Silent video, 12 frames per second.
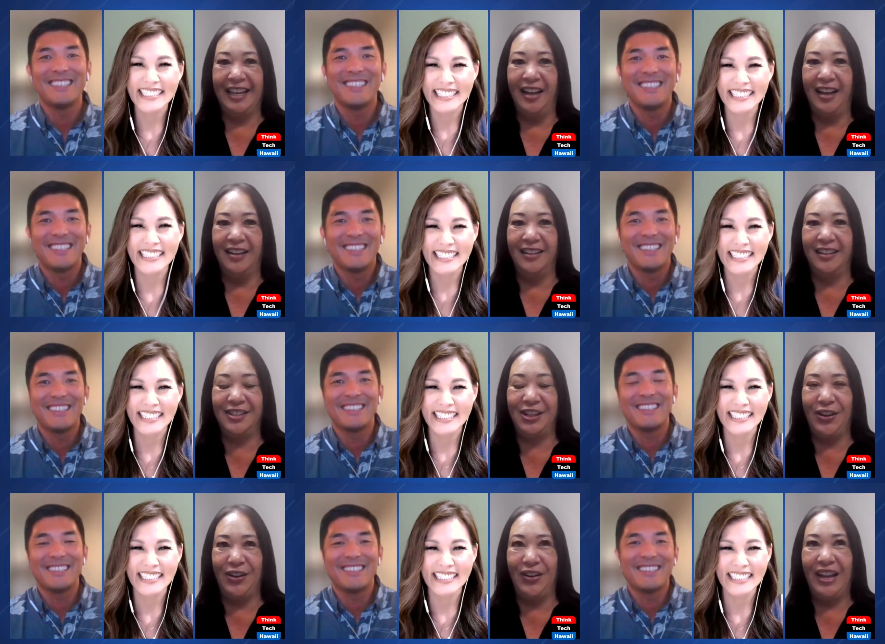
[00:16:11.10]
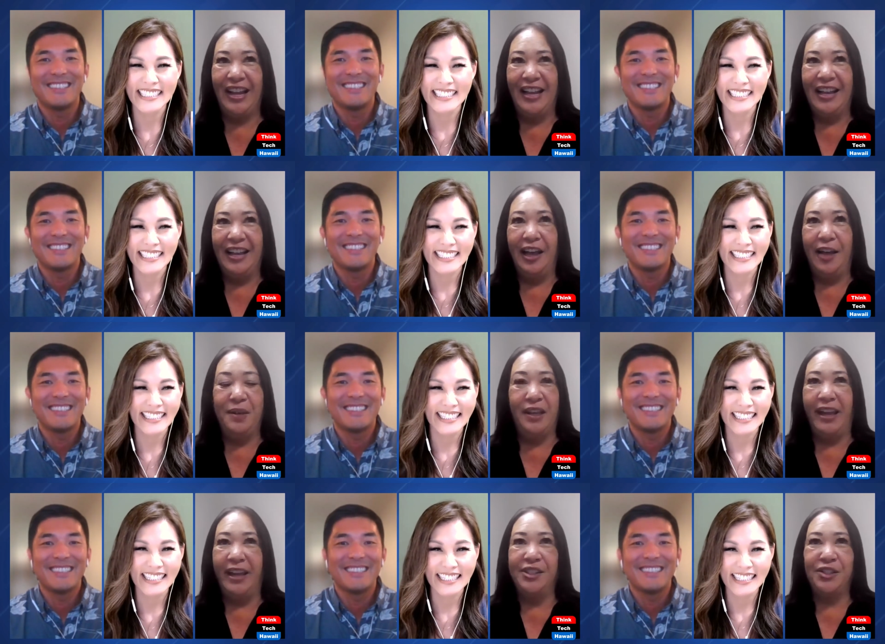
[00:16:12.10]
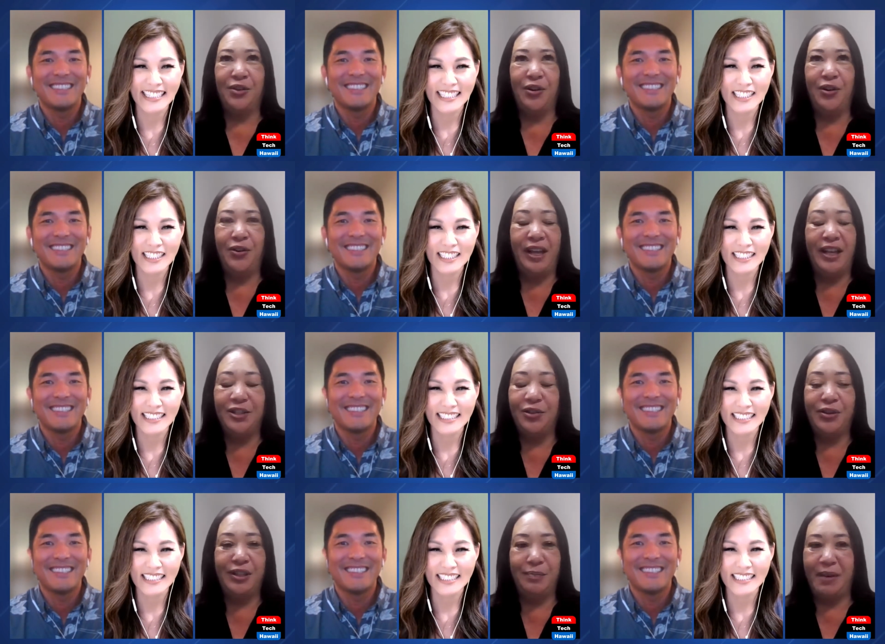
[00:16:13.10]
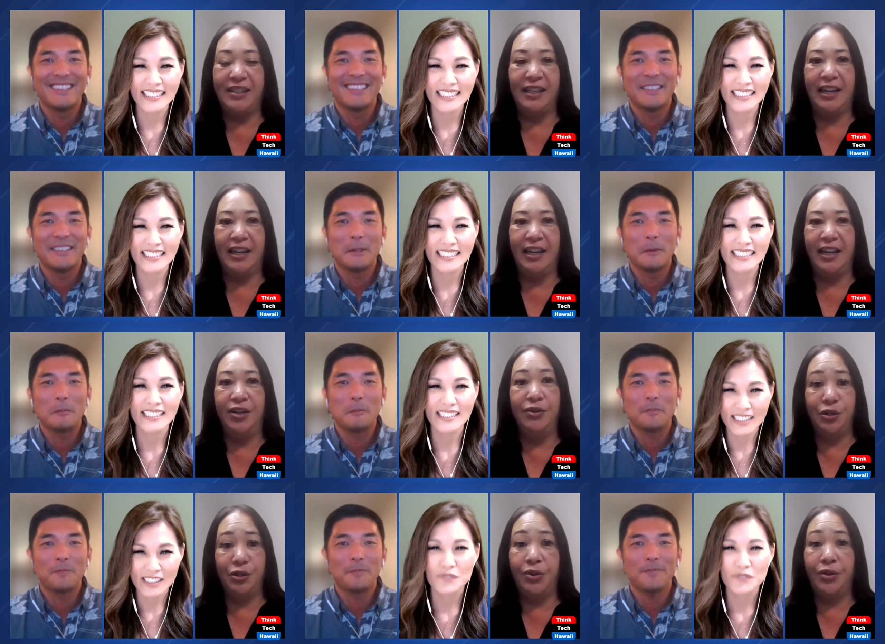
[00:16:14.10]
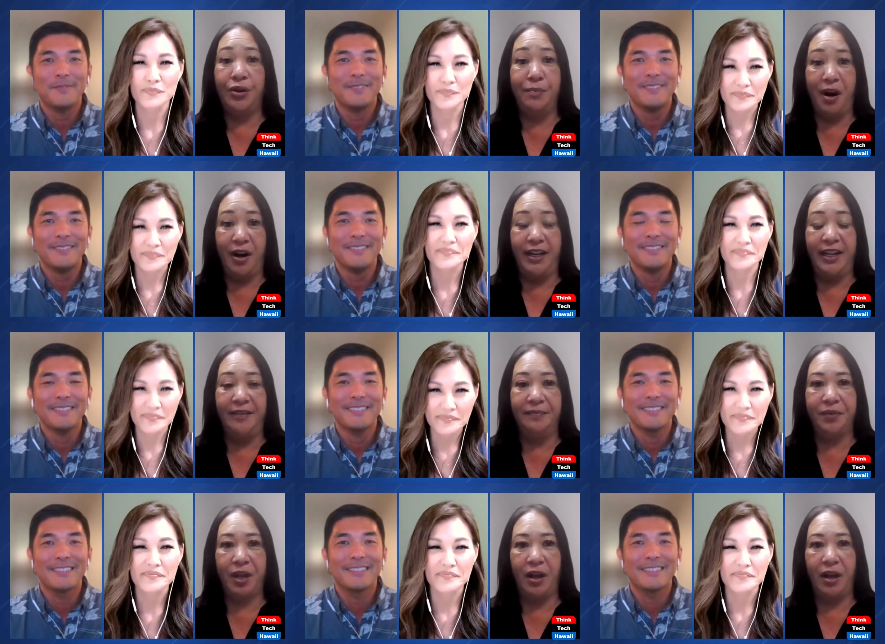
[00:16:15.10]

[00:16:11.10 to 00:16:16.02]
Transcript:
Speaker 1: Yeah. So I mean, escrow, escrow is basically a neutral third party.